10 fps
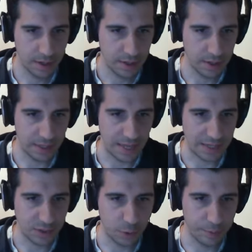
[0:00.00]
the
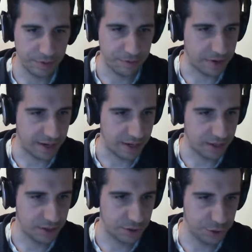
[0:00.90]
last open file
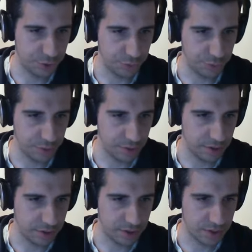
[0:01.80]
to
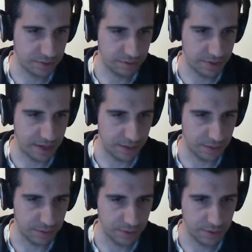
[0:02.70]
this value.